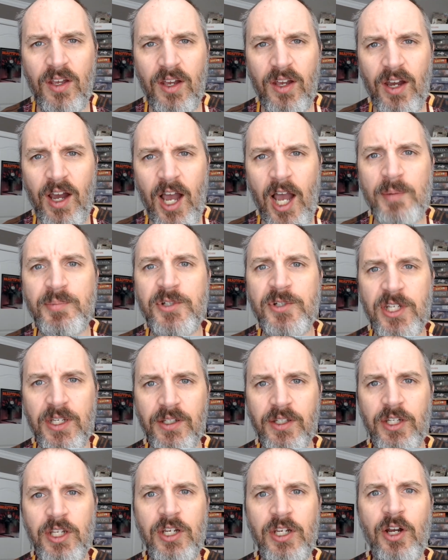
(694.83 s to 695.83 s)

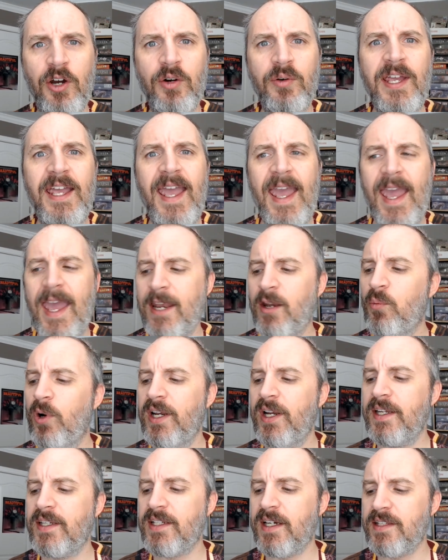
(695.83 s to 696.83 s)
option, you know? And
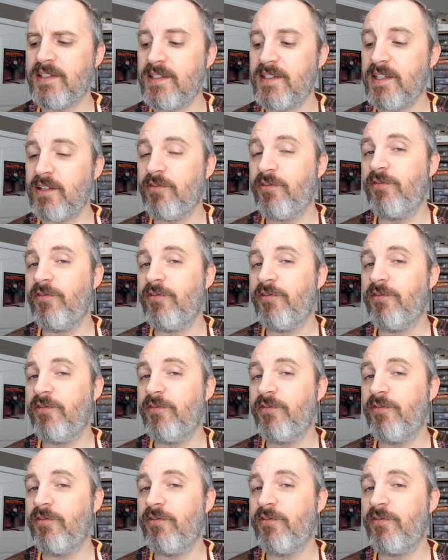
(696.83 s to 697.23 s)
what it does is it